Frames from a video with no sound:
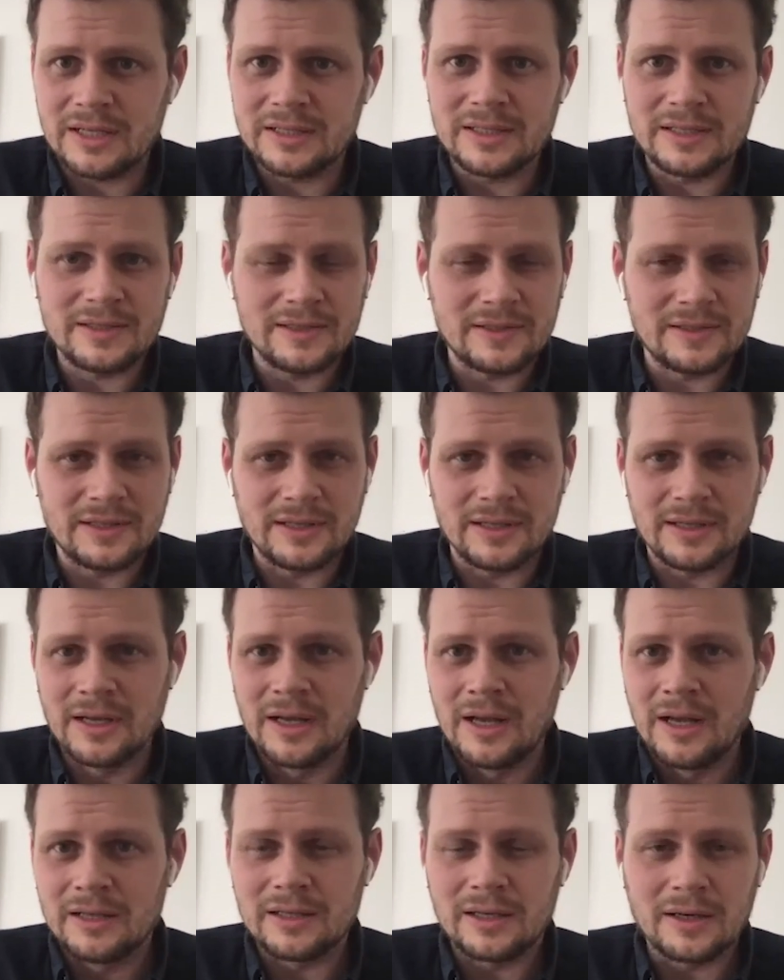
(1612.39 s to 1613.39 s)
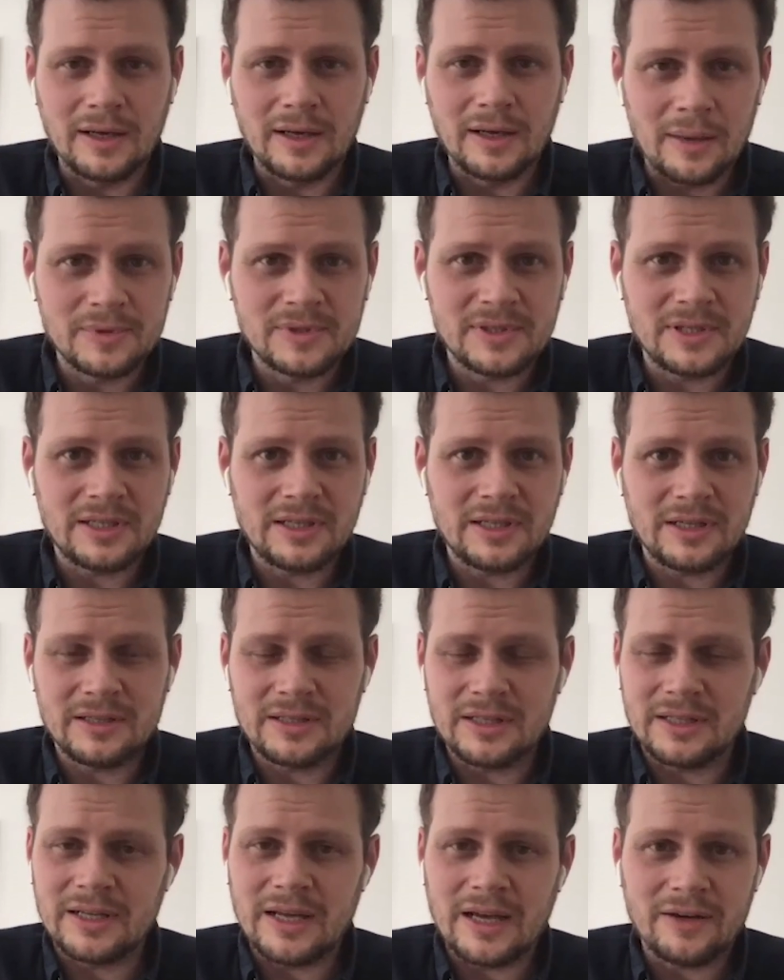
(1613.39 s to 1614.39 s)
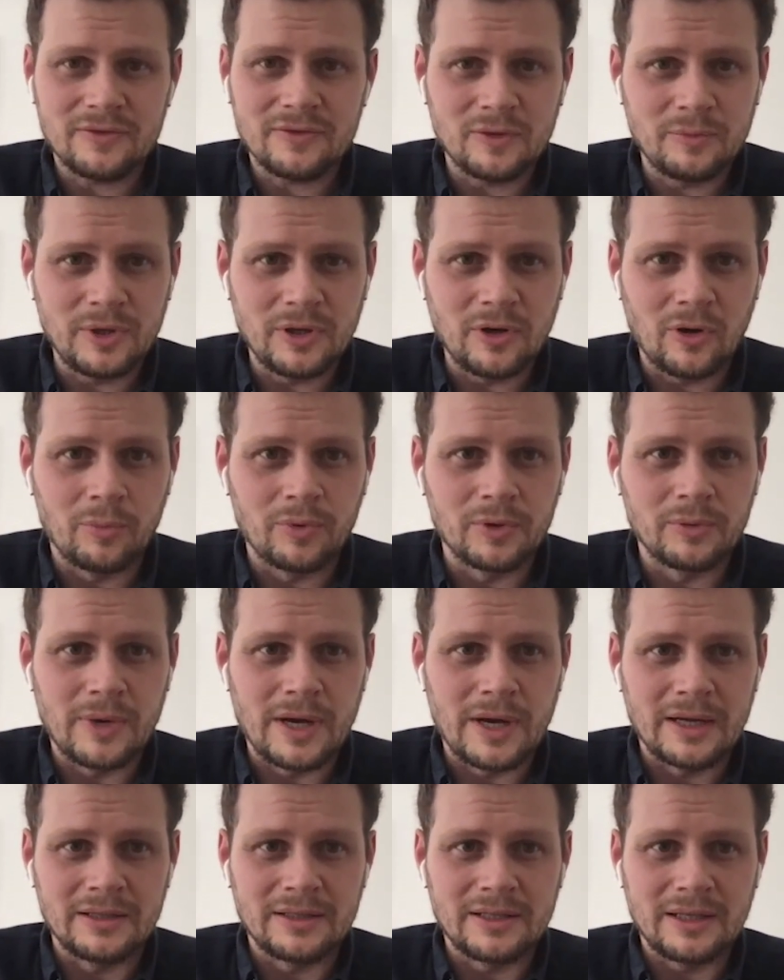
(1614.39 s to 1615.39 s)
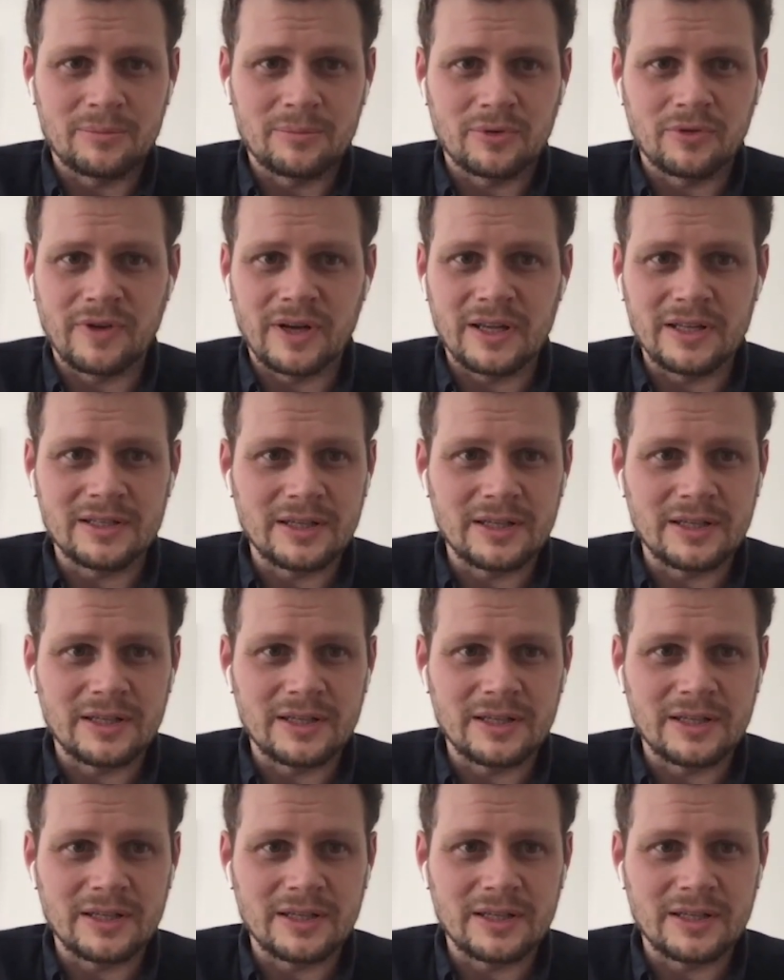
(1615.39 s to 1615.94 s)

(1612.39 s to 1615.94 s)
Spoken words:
This is the clubs that have to be open-minded, that provide